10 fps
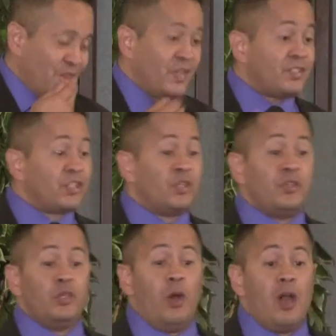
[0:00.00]
this is who
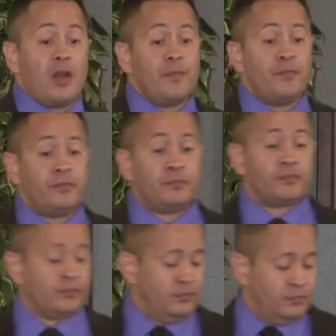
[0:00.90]
you are.
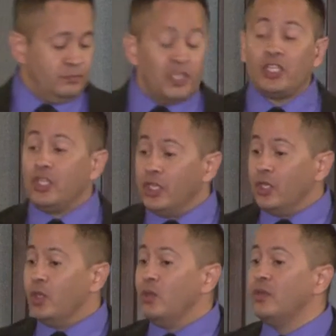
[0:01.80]
But
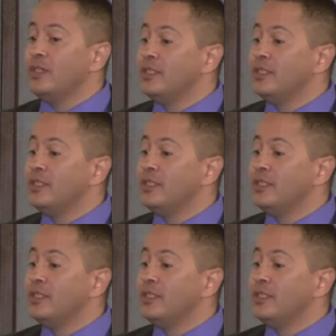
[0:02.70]
you